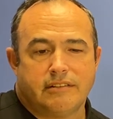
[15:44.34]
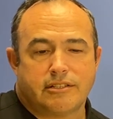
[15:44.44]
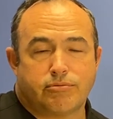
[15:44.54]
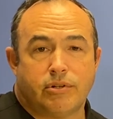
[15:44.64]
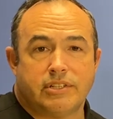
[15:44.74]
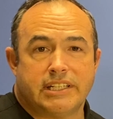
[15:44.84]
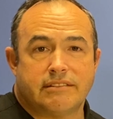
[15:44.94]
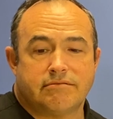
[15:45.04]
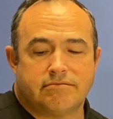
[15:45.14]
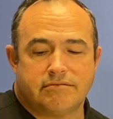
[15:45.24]
swollen
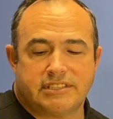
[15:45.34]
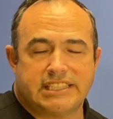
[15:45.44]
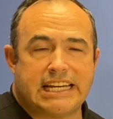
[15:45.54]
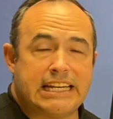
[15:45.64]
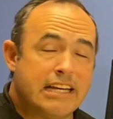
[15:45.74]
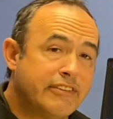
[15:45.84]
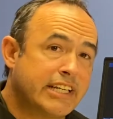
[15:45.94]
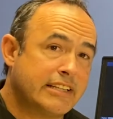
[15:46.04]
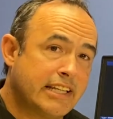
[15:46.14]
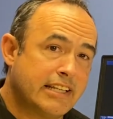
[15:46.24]

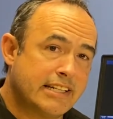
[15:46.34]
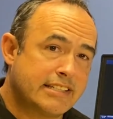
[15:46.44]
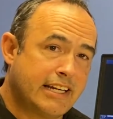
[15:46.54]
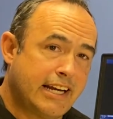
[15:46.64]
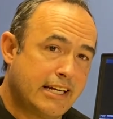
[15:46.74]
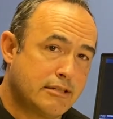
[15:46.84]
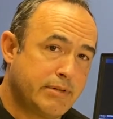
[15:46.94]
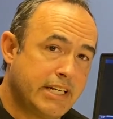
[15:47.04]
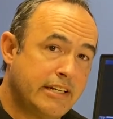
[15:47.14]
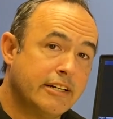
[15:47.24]
significantly less than it has
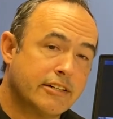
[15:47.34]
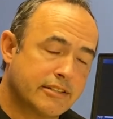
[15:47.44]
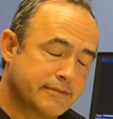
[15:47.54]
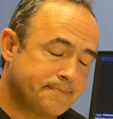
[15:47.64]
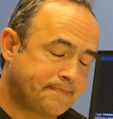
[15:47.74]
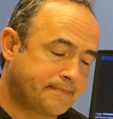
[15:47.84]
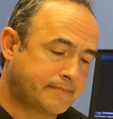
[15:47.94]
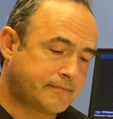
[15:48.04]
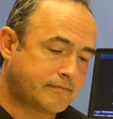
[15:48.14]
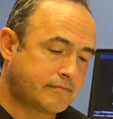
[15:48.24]
been in years.
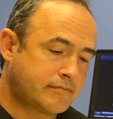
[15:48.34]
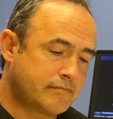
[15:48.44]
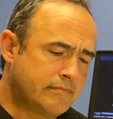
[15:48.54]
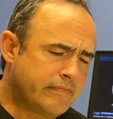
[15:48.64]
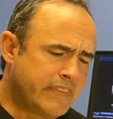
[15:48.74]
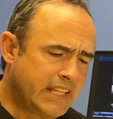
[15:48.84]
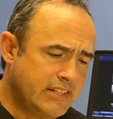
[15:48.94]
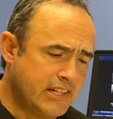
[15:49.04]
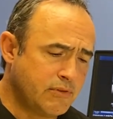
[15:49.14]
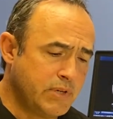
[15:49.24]

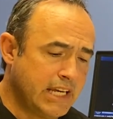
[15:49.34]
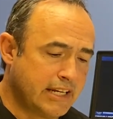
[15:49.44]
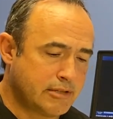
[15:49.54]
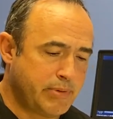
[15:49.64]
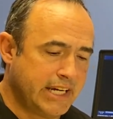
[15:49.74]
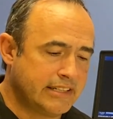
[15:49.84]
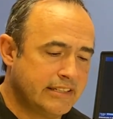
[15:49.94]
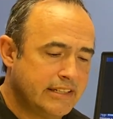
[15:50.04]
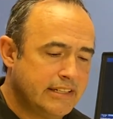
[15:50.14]
So that's what we expect.